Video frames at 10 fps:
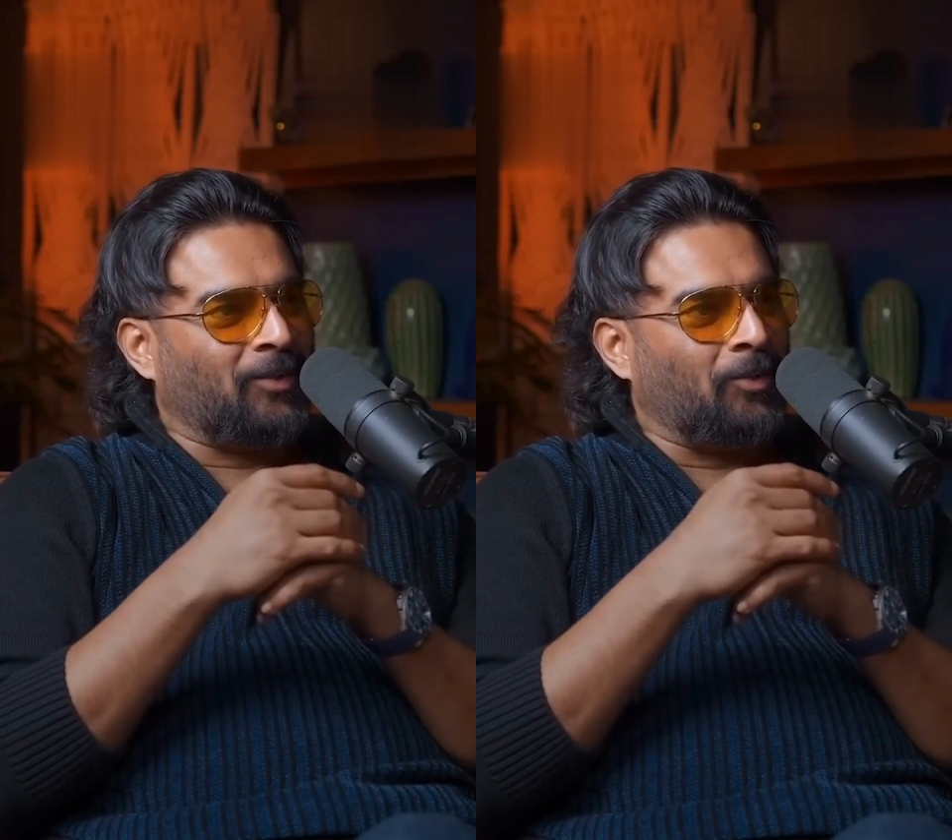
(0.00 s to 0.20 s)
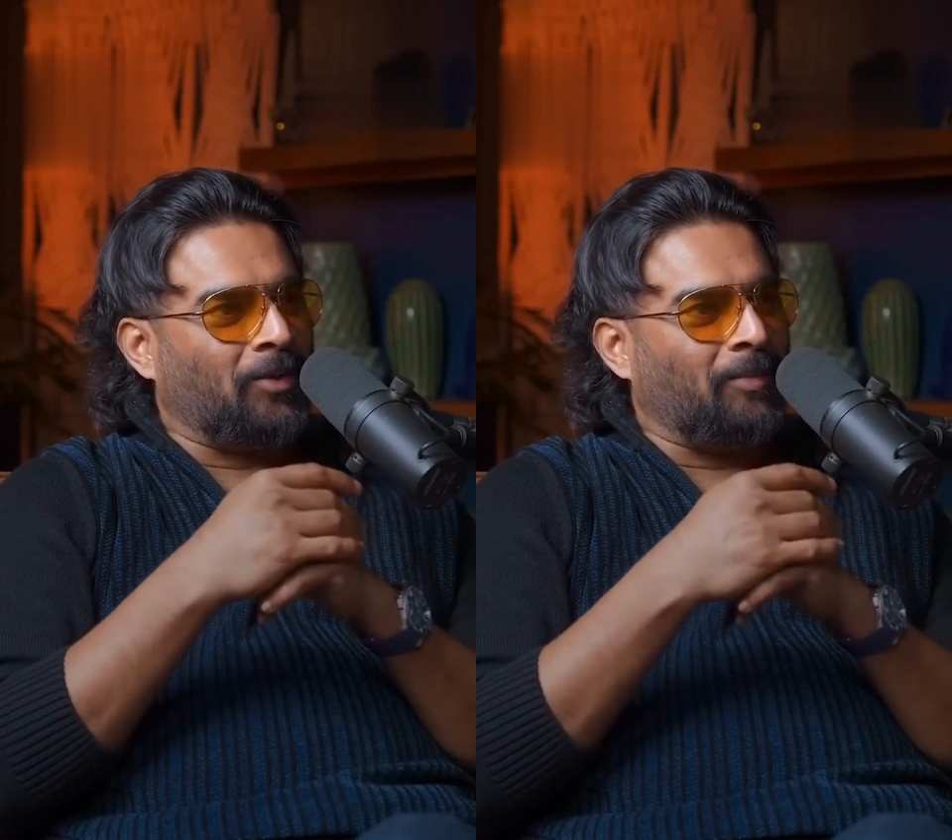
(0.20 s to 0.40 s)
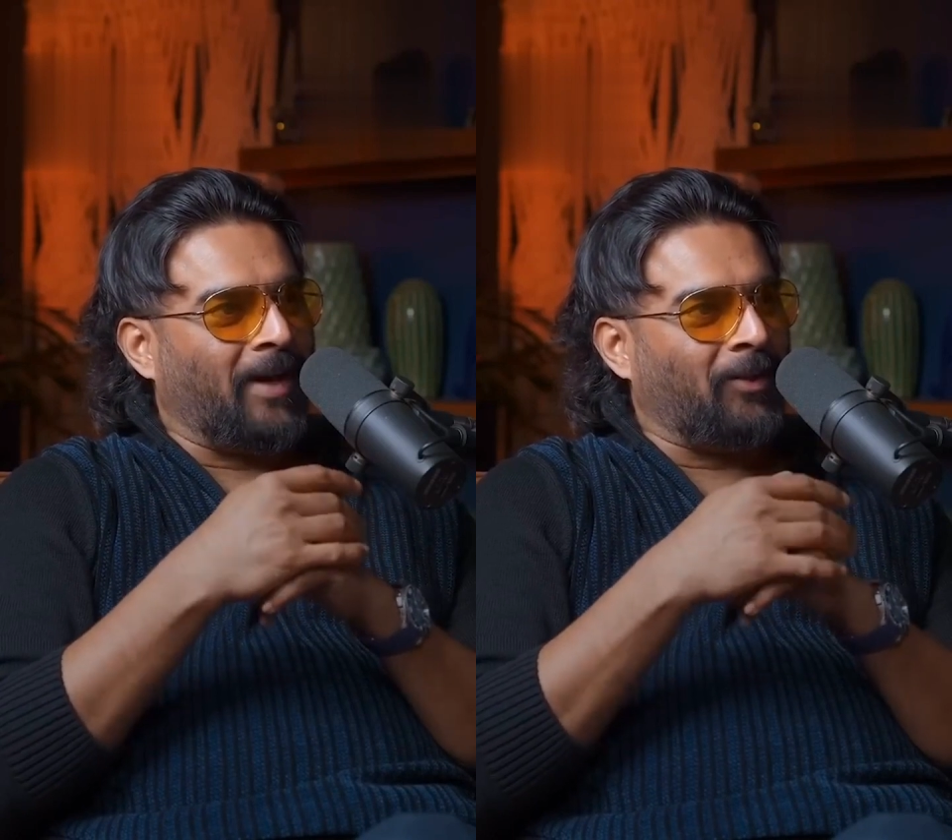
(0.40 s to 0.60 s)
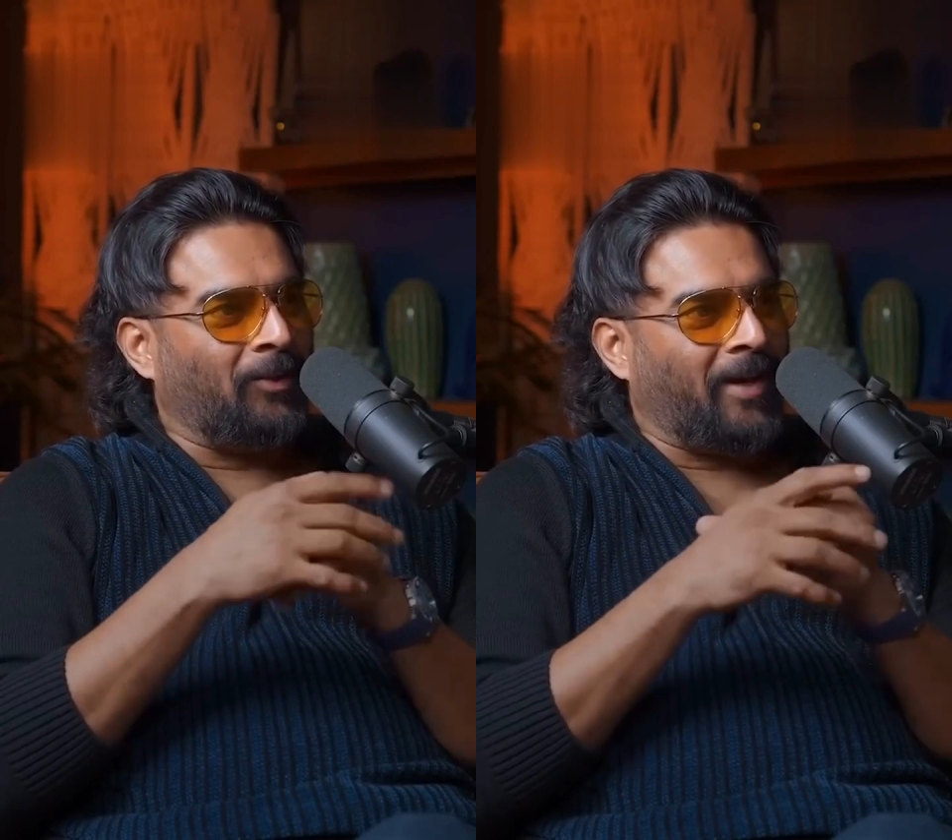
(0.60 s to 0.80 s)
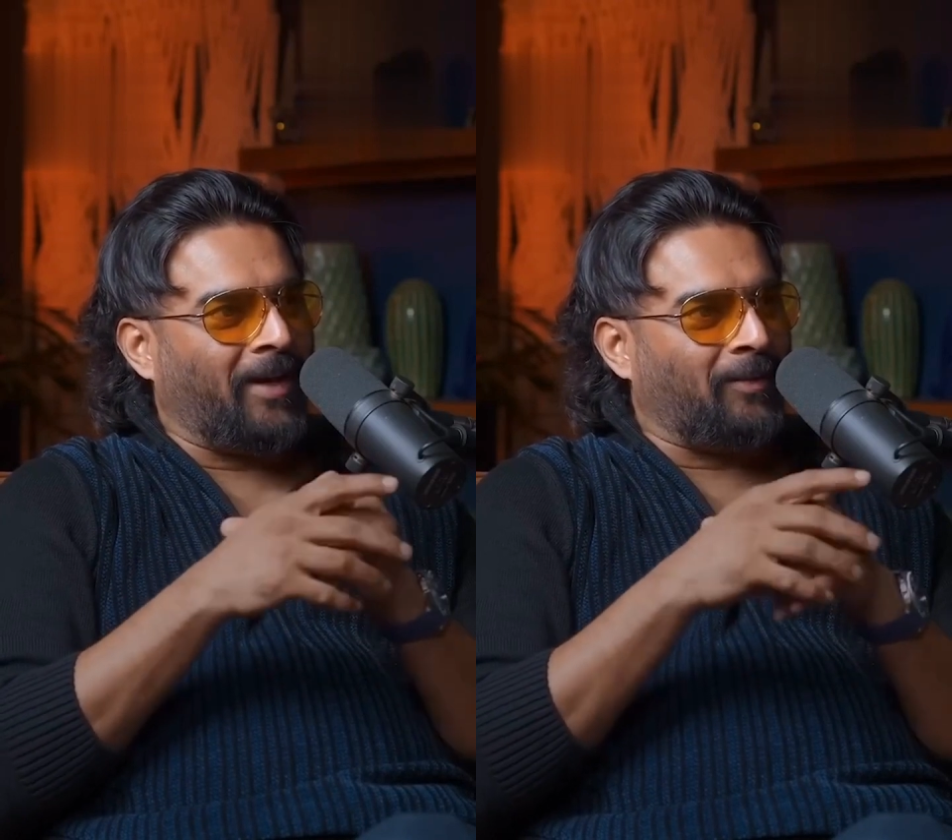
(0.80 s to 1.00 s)
cold
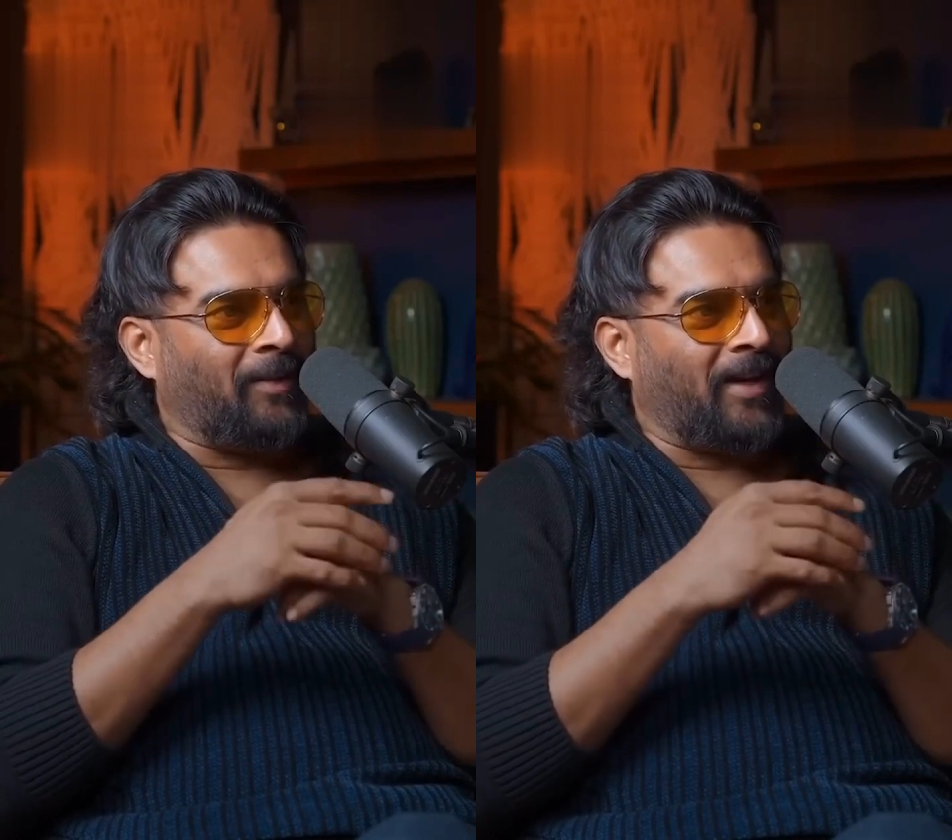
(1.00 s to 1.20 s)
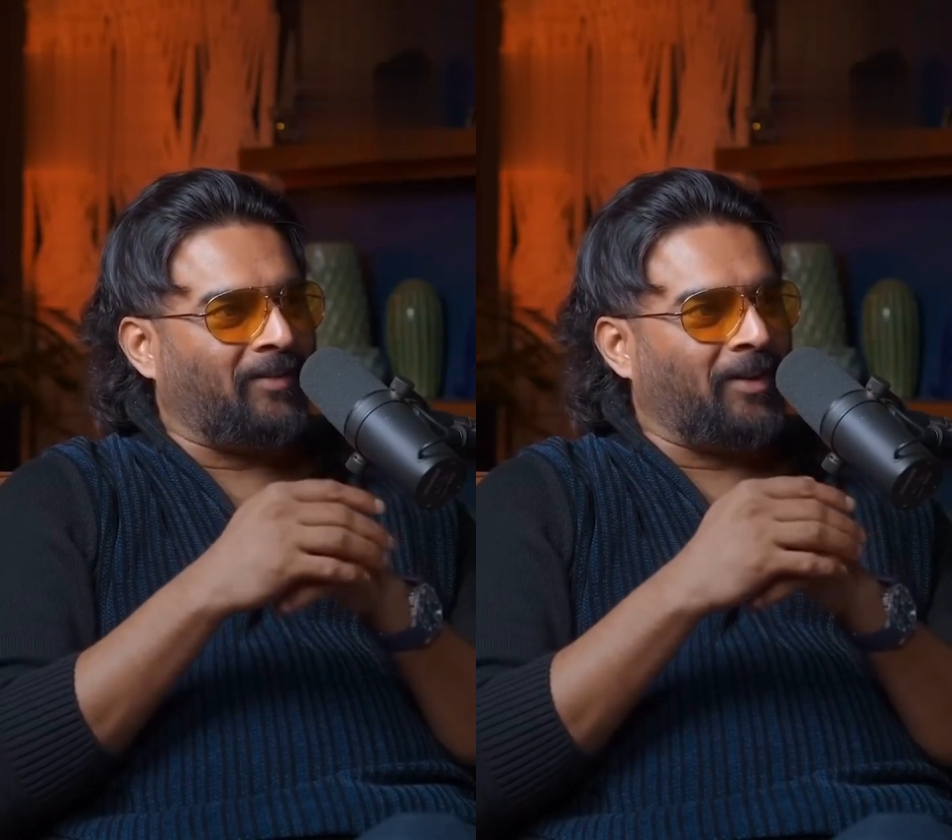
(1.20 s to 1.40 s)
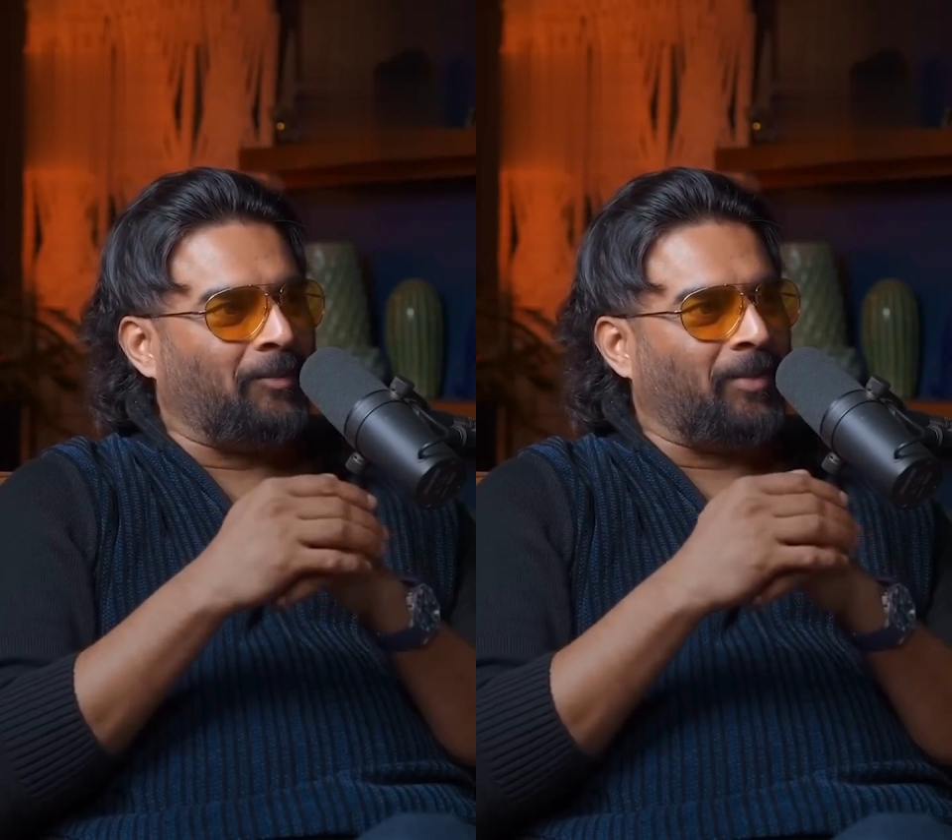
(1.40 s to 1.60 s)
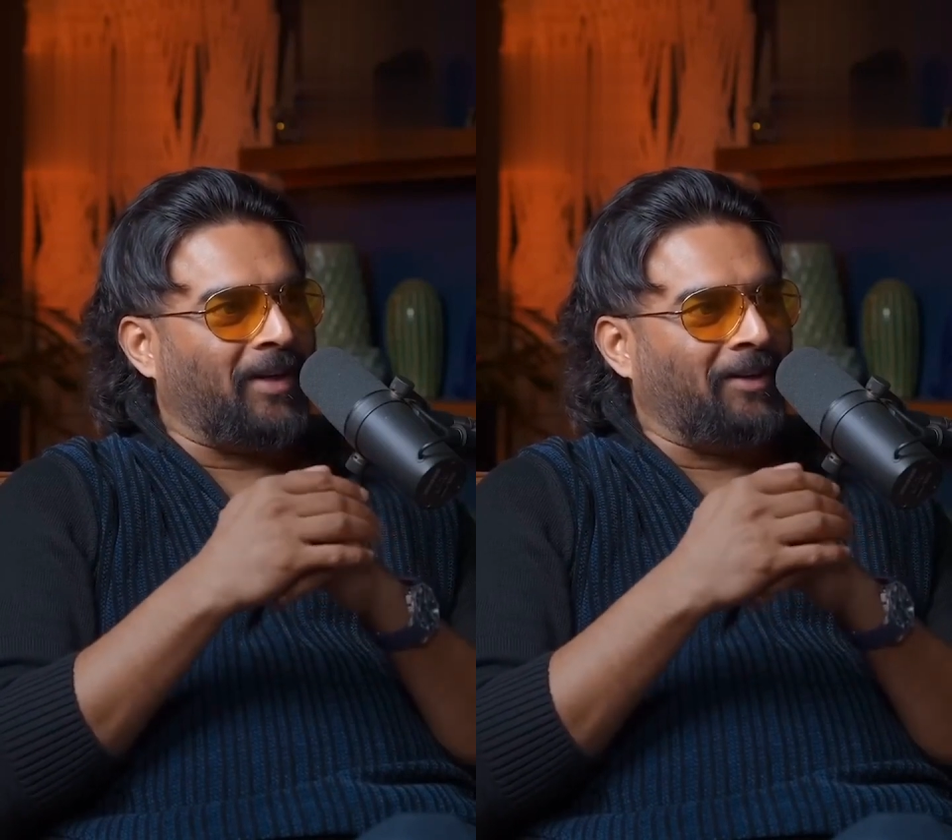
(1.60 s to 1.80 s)
Bangalore air will have a complete